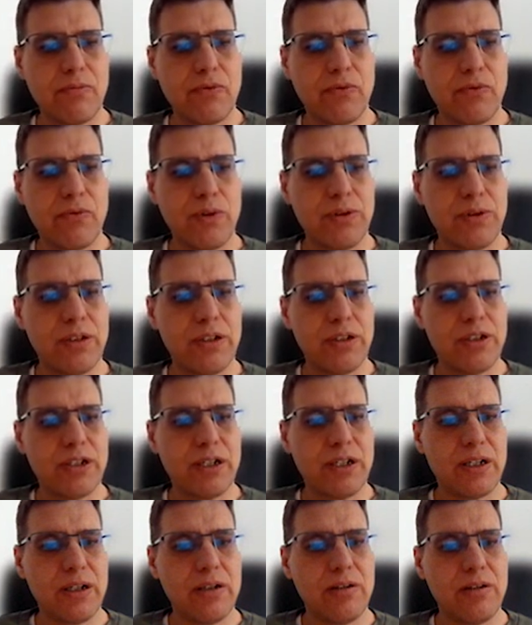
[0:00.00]
voltage
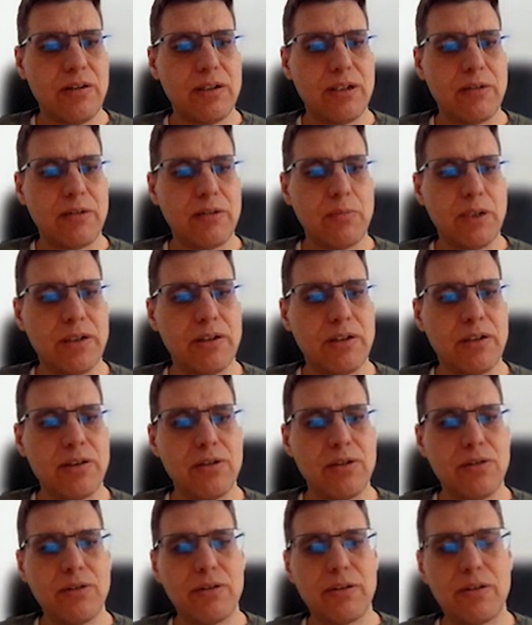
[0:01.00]
angle and
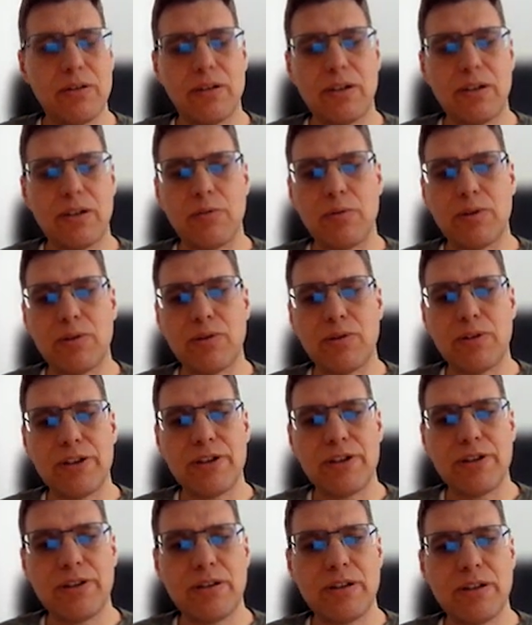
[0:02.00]
magnitude, they were
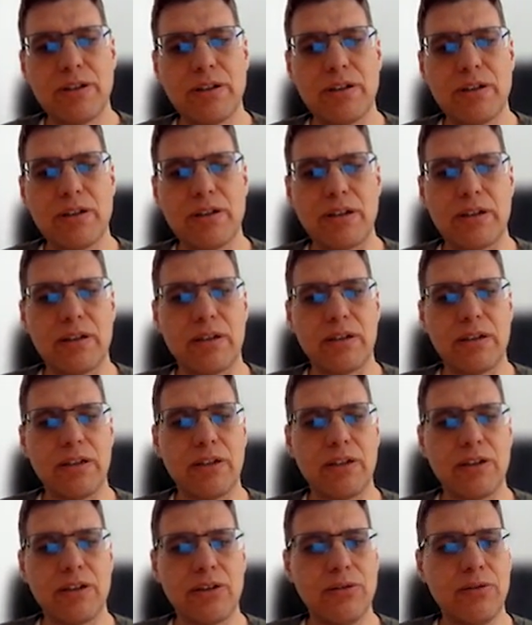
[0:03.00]
originally in
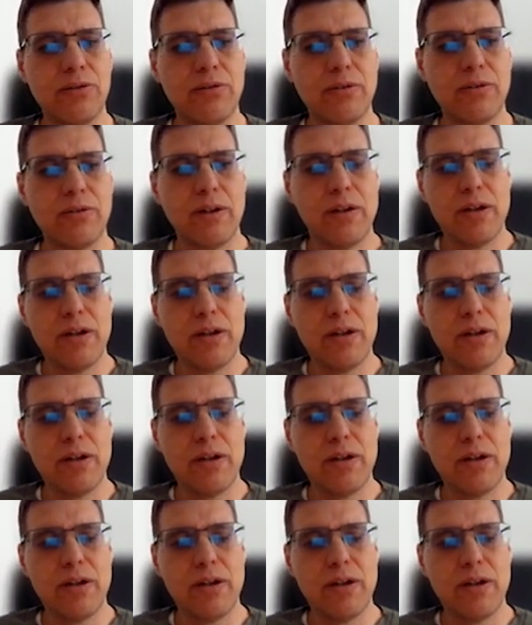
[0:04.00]
EQ,